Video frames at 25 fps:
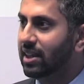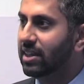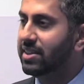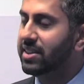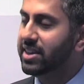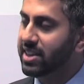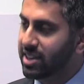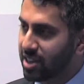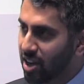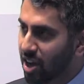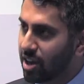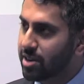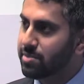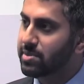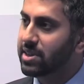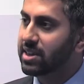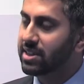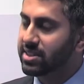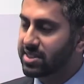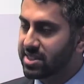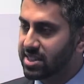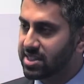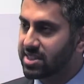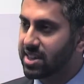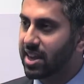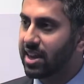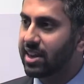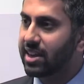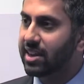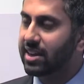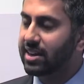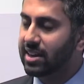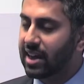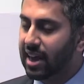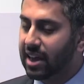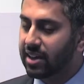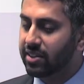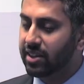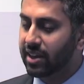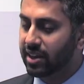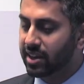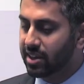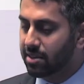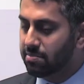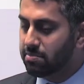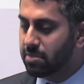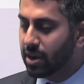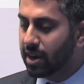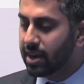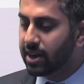and the economy and society and how that
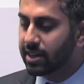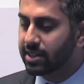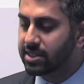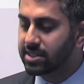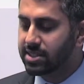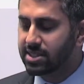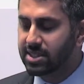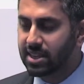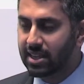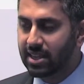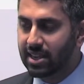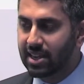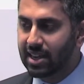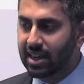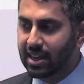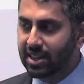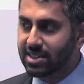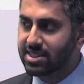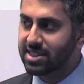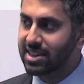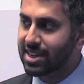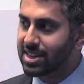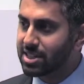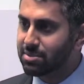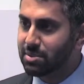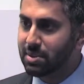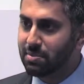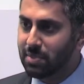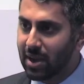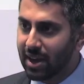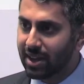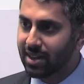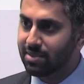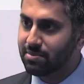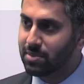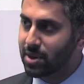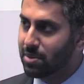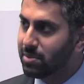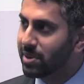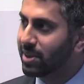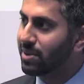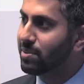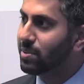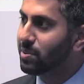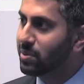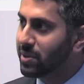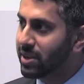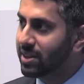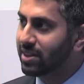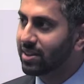combines. And it's nice to be back in
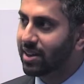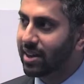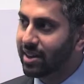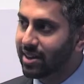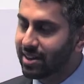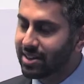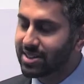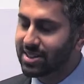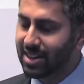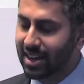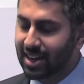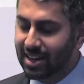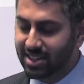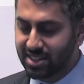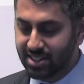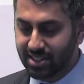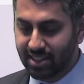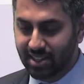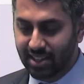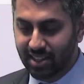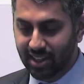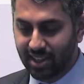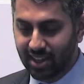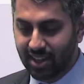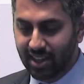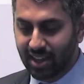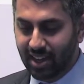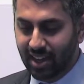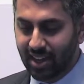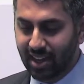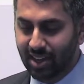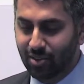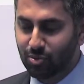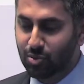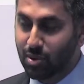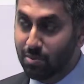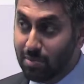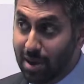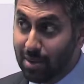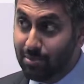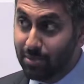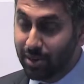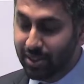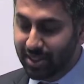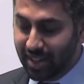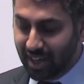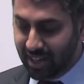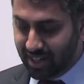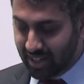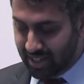Birmingham a week later to actually
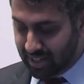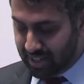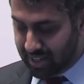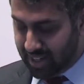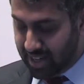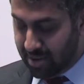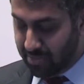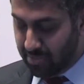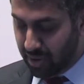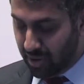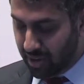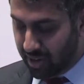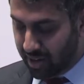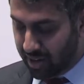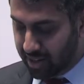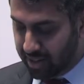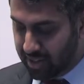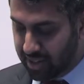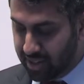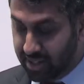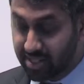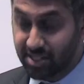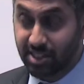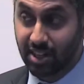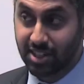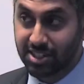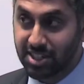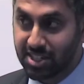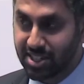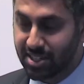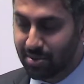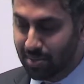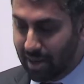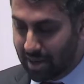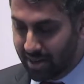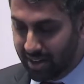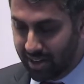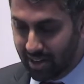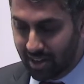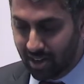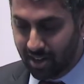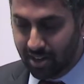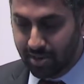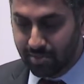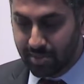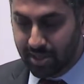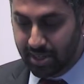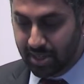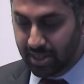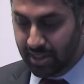remember that key part, that it's not just about the
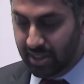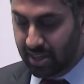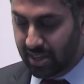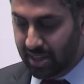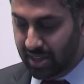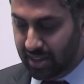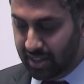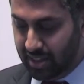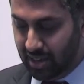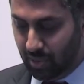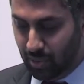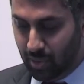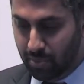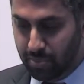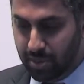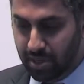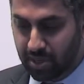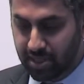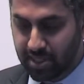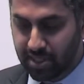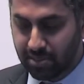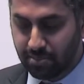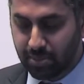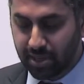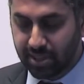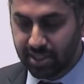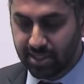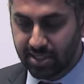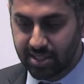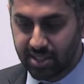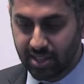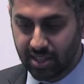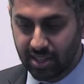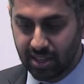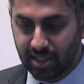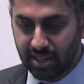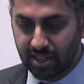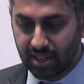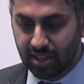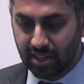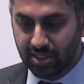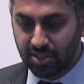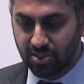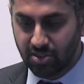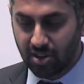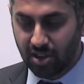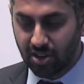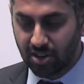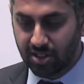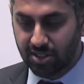economy that we're building, but it's a
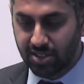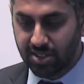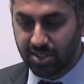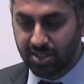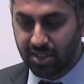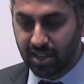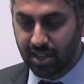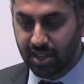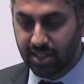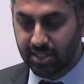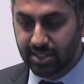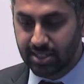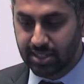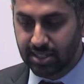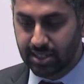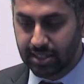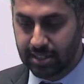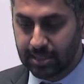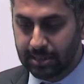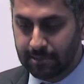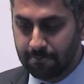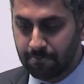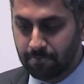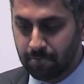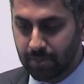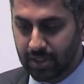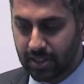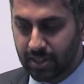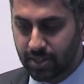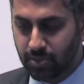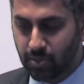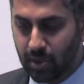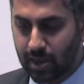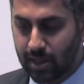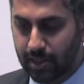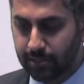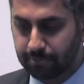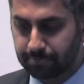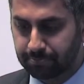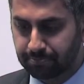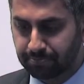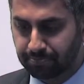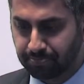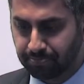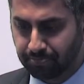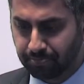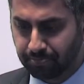stronger society as well.